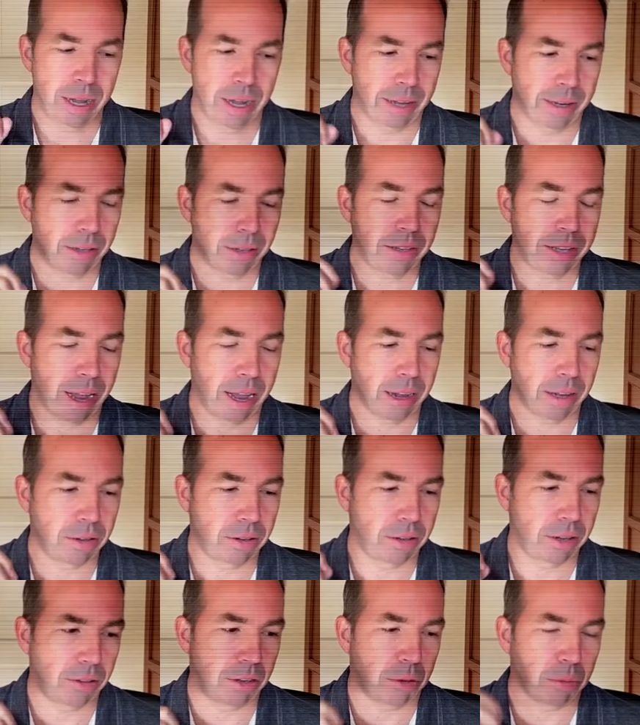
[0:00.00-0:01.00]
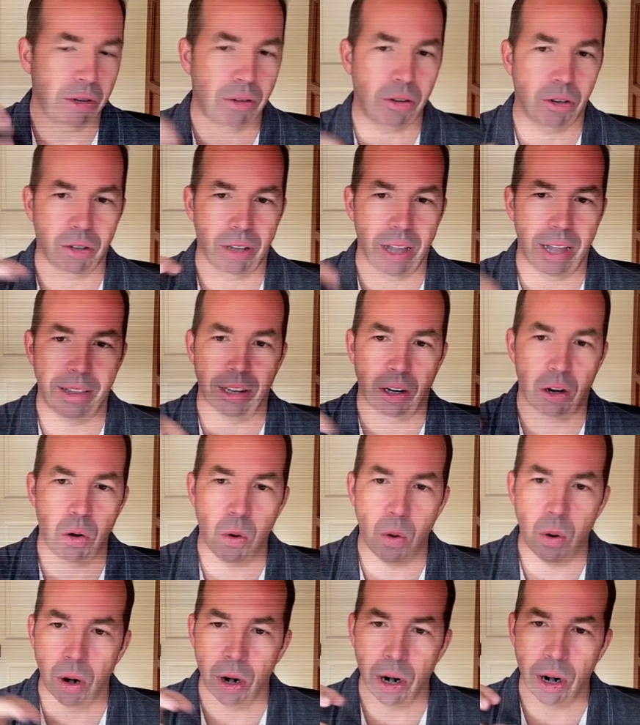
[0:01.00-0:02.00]
In this case, Disney Research led the
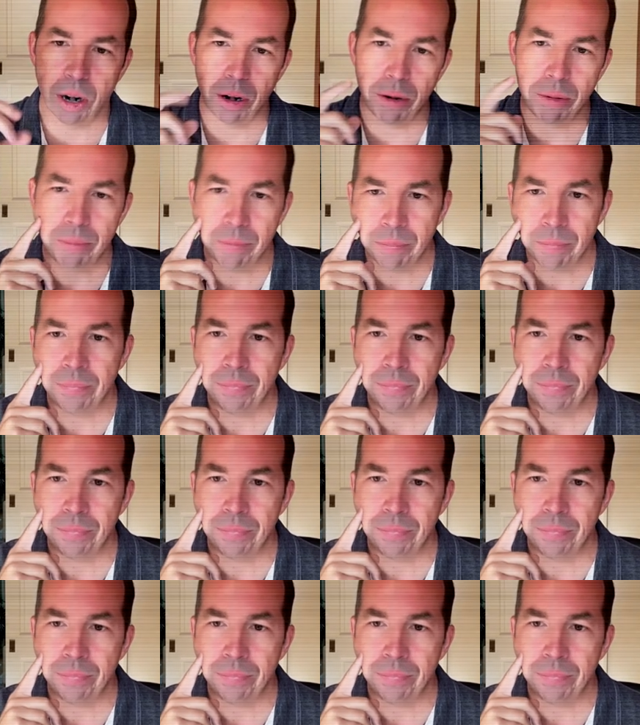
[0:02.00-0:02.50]
core,